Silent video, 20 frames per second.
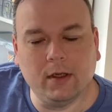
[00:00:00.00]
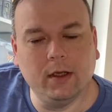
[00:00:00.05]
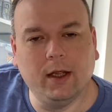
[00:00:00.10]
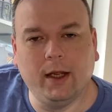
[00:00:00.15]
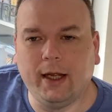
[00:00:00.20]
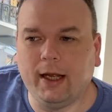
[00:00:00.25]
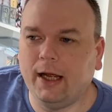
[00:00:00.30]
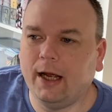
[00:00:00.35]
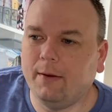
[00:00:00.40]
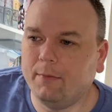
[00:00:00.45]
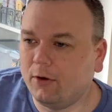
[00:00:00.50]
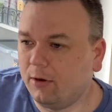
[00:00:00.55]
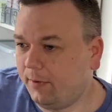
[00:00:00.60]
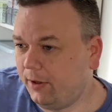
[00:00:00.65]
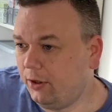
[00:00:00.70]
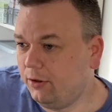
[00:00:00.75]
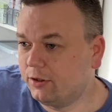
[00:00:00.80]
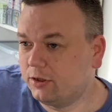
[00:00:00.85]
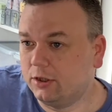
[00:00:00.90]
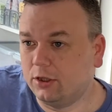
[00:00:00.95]
I'm going to be
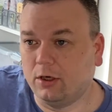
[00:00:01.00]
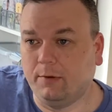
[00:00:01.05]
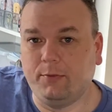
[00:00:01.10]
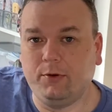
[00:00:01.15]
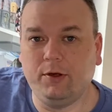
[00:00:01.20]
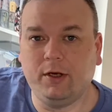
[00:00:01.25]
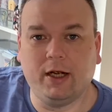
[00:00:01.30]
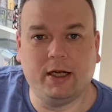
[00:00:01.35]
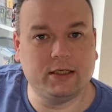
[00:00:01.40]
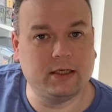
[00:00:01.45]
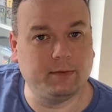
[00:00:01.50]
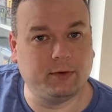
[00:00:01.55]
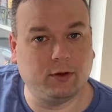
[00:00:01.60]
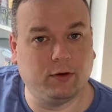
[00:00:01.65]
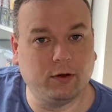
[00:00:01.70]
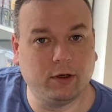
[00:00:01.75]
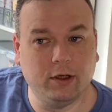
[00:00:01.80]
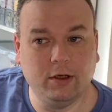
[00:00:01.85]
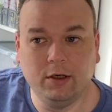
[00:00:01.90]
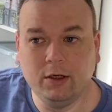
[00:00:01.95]
using the computer as I'm
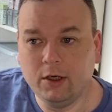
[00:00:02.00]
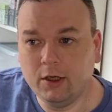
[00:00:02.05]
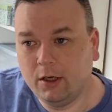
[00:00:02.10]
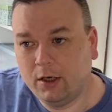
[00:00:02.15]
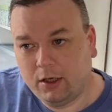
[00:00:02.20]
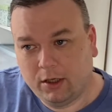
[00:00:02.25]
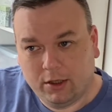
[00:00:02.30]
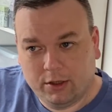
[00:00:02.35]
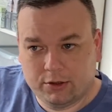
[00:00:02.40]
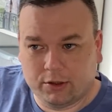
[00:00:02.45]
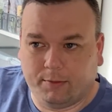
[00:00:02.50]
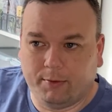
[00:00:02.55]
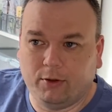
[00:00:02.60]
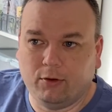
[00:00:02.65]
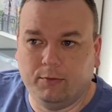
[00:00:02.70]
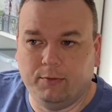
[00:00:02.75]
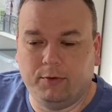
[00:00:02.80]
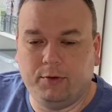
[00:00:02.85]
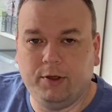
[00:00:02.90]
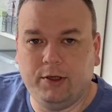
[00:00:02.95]
talking, so I'll be
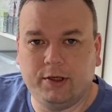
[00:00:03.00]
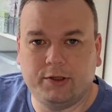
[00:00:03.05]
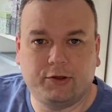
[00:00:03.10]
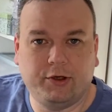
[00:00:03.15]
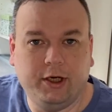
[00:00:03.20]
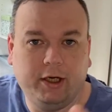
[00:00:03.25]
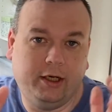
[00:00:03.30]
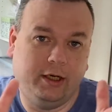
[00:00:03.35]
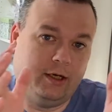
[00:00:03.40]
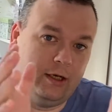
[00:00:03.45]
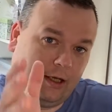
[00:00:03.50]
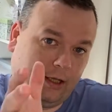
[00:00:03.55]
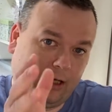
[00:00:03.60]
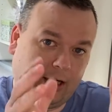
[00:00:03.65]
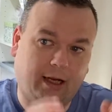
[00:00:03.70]
going between the screen and the